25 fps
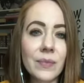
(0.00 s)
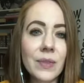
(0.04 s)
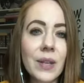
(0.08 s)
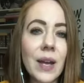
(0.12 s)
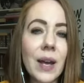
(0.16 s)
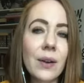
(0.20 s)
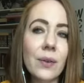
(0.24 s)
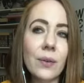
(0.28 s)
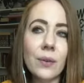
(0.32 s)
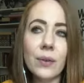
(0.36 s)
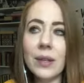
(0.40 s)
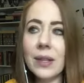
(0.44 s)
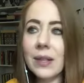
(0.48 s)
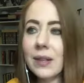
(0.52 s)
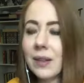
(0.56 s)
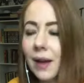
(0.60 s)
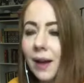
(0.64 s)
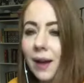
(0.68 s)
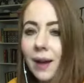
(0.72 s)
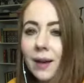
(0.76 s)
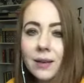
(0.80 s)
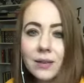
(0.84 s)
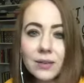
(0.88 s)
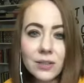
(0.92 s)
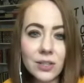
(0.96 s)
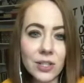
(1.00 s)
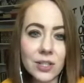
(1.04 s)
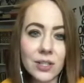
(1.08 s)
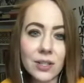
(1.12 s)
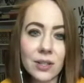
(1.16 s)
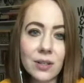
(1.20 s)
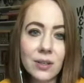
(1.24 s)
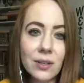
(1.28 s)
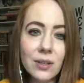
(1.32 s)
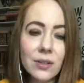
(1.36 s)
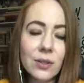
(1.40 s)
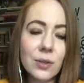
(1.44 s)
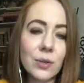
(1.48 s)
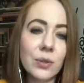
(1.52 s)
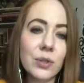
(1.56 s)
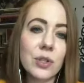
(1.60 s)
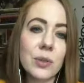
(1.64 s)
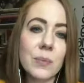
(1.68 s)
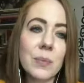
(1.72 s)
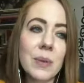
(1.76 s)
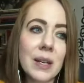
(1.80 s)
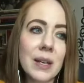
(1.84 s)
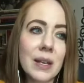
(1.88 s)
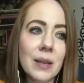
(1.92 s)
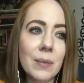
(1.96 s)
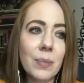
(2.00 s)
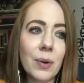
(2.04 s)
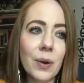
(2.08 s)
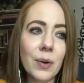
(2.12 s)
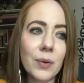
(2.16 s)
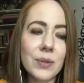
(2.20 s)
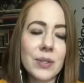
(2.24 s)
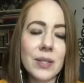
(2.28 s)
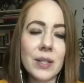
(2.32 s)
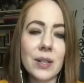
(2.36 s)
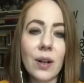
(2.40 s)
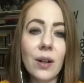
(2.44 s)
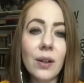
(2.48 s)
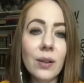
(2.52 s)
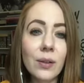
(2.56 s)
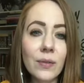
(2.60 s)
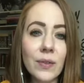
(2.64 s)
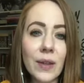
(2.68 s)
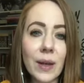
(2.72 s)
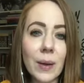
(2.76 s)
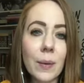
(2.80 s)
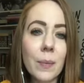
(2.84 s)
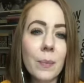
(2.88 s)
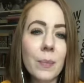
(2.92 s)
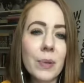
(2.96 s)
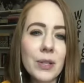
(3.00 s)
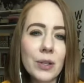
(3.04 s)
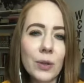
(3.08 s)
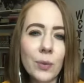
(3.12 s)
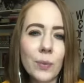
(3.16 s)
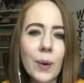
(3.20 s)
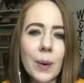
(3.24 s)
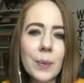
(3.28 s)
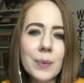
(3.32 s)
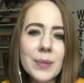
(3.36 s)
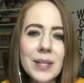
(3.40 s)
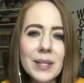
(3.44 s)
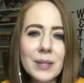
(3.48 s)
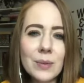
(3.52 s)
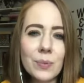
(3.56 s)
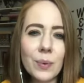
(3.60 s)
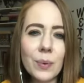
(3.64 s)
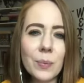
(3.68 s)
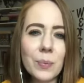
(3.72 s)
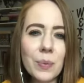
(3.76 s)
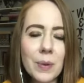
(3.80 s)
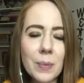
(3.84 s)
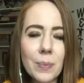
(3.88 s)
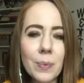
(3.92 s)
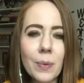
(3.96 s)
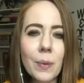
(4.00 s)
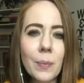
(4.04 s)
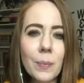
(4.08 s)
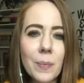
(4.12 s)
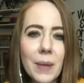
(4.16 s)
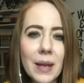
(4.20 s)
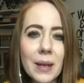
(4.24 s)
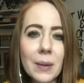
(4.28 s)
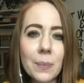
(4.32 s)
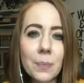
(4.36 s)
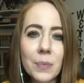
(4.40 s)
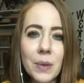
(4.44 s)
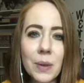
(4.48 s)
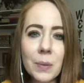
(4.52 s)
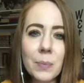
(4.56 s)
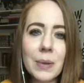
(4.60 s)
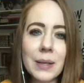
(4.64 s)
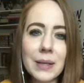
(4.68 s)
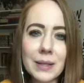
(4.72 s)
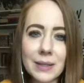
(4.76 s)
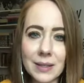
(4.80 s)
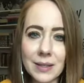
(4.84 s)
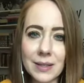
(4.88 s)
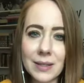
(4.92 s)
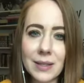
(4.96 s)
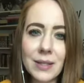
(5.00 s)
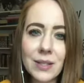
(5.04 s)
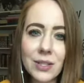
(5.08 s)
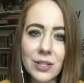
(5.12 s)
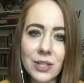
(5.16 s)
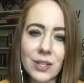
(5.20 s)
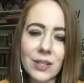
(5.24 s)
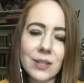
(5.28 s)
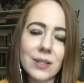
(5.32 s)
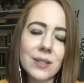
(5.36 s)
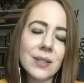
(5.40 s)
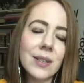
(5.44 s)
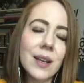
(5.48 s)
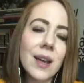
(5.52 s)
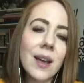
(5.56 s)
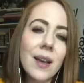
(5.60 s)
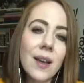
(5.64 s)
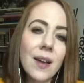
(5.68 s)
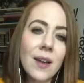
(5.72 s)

Not only that, just on your social media posts and all of that, but your website's where people make the big decisions.